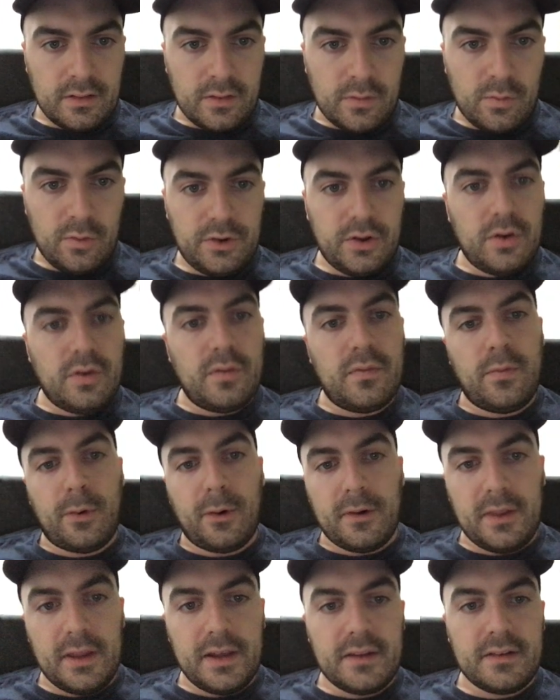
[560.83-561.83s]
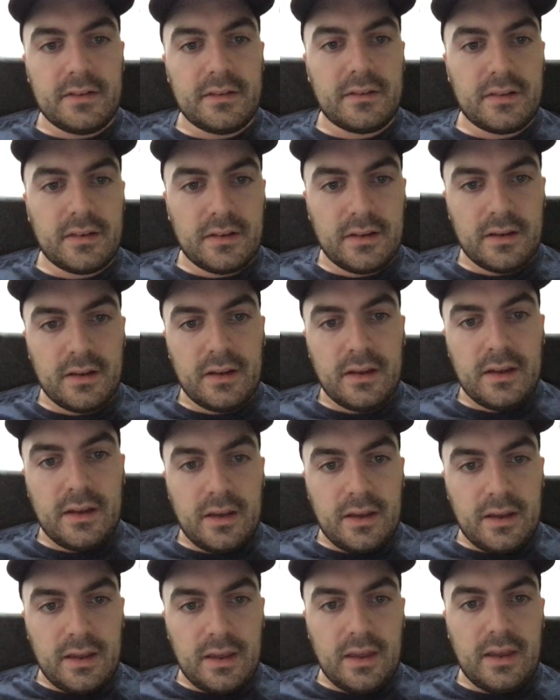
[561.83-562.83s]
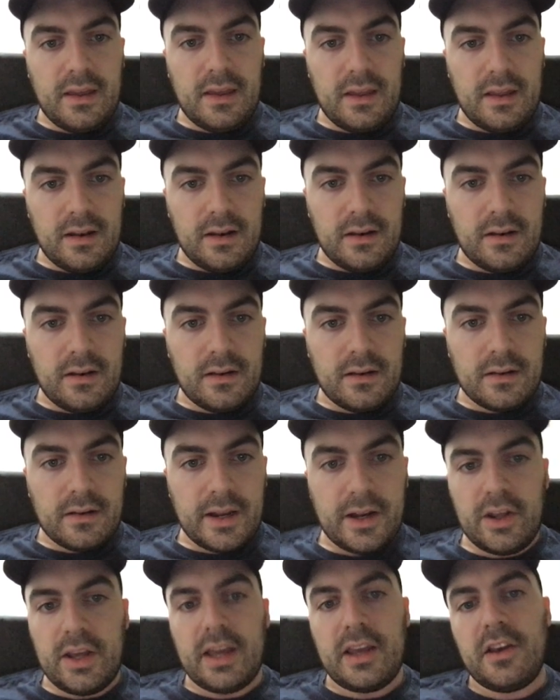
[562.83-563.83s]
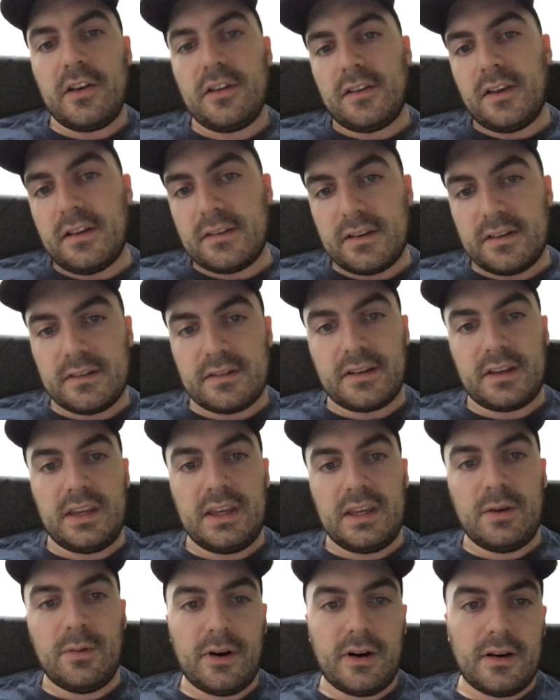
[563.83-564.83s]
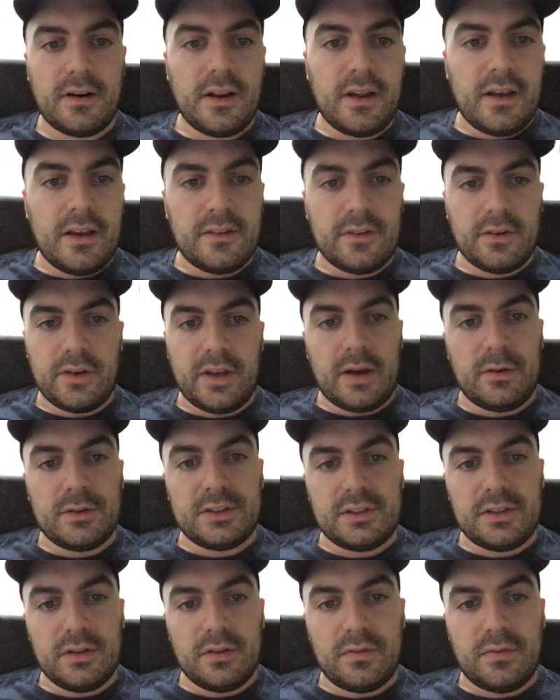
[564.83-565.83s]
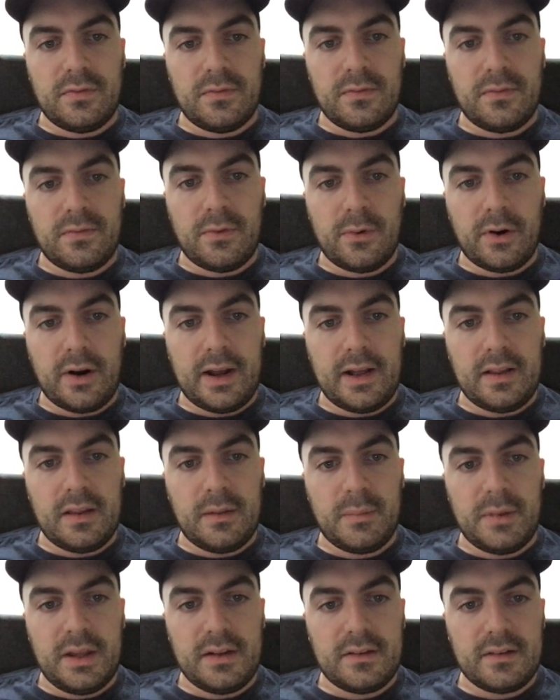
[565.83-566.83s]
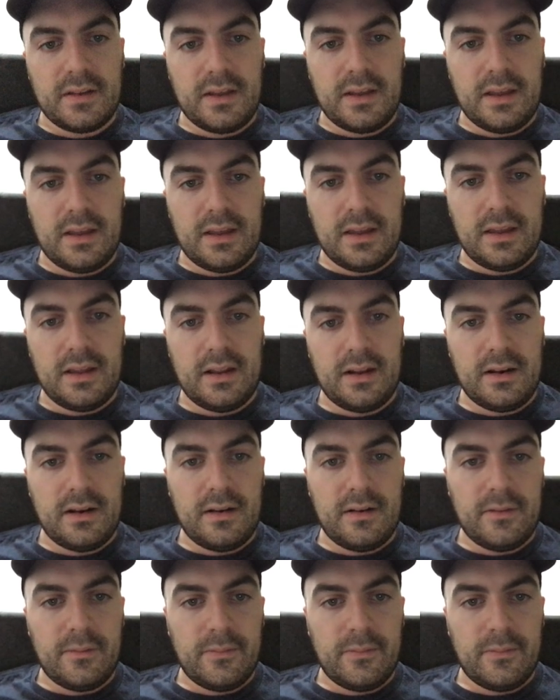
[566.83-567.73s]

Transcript: We'll do for list in, and you can't use list because it's a keyword. So yeah, we'll just do for element in